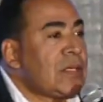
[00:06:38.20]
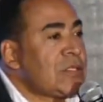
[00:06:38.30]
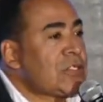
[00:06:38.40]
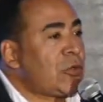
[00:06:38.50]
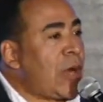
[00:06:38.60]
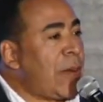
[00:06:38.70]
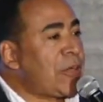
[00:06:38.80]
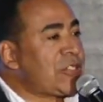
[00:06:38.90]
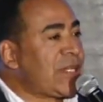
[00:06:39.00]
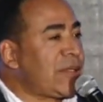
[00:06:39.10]
So
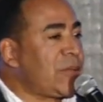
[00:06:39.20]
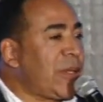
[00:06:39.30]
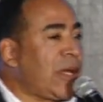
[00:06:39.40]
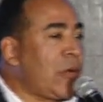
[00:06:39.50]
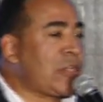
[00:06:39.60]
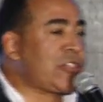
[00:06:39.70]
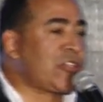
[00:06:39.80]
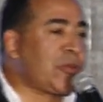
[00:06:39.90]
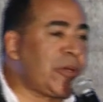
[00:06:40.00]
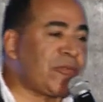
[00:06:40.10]
Robert said to me, I want you
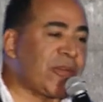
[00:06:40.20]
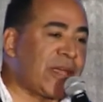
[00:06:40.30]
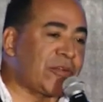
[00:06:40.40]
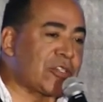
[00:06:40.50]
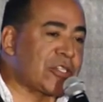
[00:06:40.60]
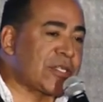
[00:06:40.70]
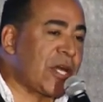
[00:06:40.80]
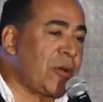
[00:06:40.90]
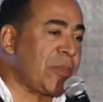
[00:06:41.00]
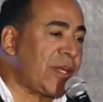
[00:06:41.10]
to do me a favor. Just
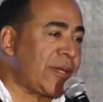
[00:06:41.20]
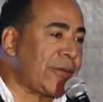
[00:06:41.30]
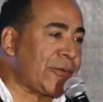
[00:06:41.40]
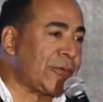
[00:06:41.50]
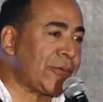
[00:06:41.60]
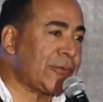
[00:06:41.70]
help me to